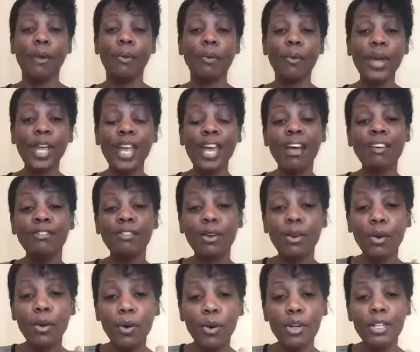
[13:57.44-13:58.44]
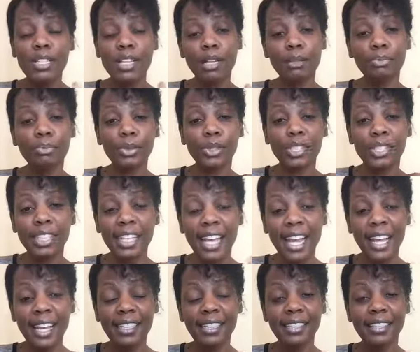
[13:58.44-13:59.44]
We have laws that
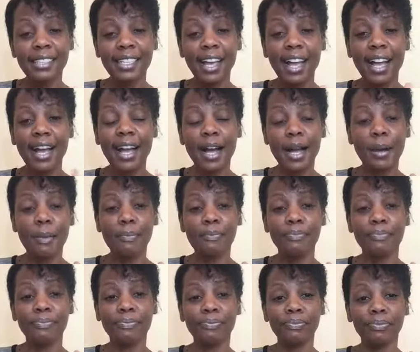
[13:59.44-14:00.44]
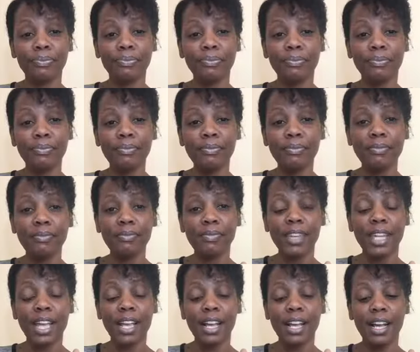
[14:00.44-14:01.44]
protect um,
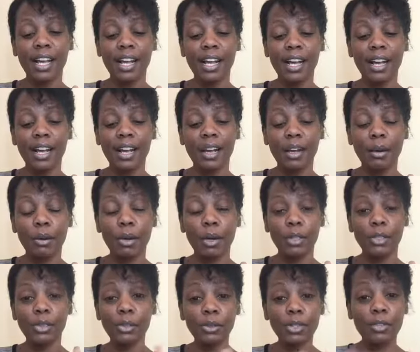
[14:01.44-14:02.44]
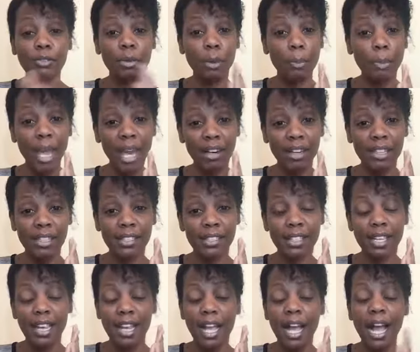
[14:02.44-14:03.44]
uh, children from
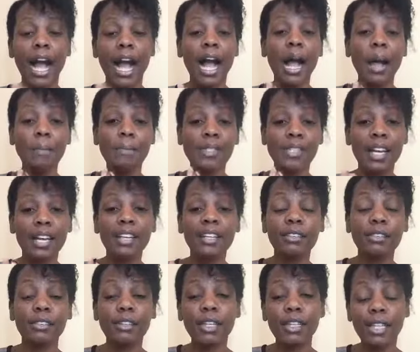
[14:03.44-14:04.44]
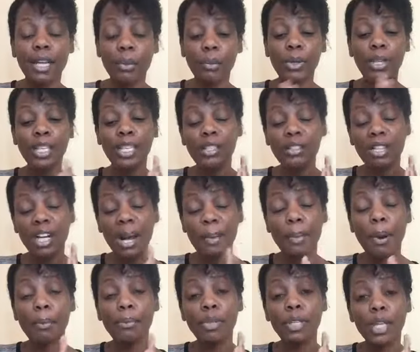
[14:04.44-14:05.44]
parents. I'm starting to think that we need to
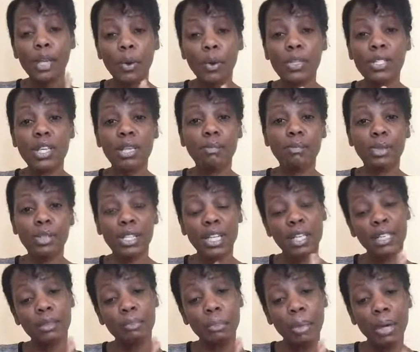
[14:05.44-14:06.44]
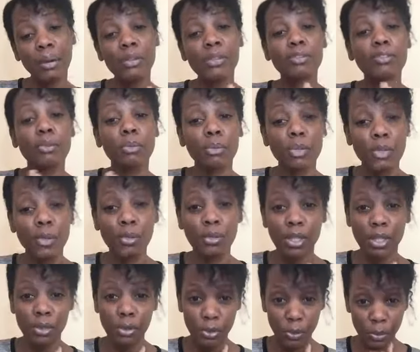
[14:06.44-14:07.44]
come up with laws that protect parents from
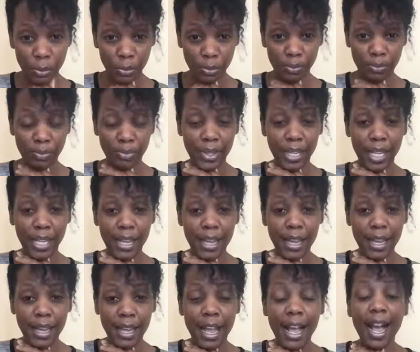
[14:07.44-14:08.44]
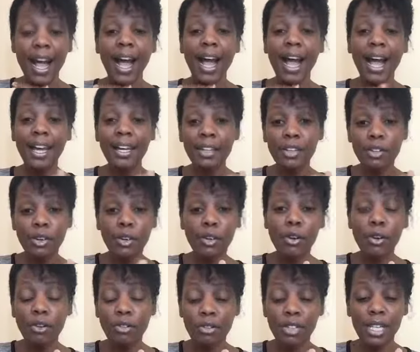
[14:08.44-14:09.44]
children too. I
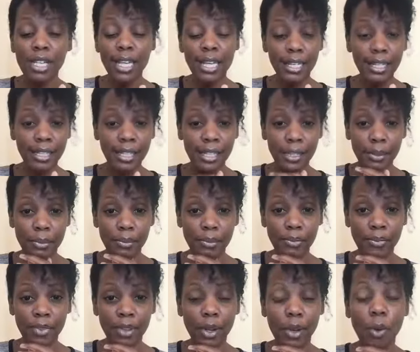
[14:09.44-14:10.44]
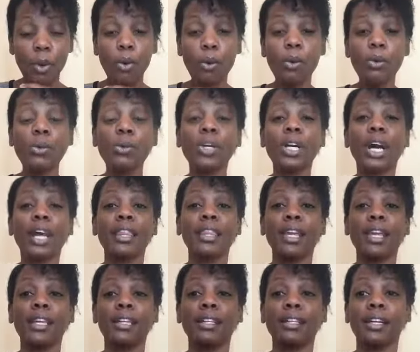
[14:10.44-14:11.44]
know of a lady who
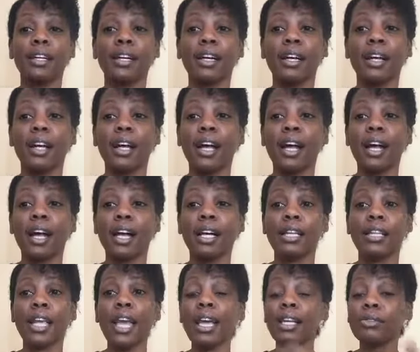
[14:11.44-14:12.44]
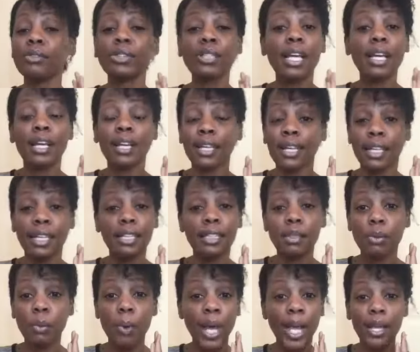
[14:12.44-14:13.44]
the, the, they had to take her
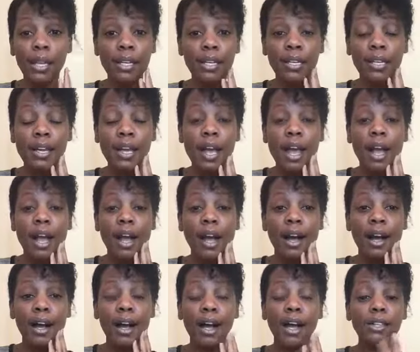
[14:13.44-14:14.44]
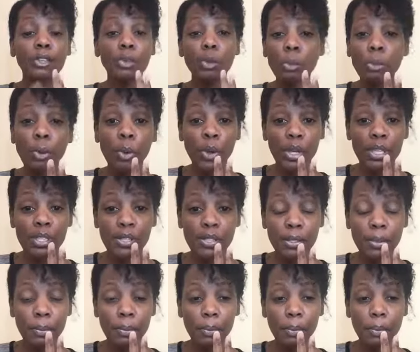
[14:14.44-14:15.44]
kids away, uh, two boys.